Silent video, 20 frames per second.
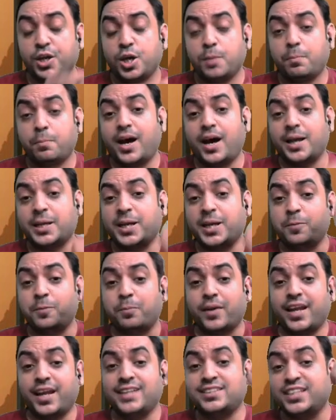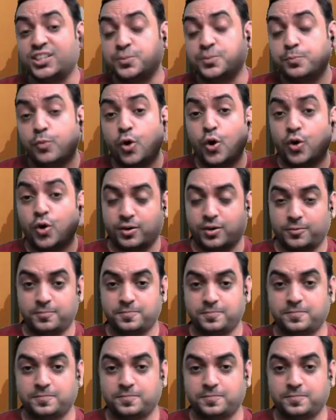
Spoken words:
Market price is more.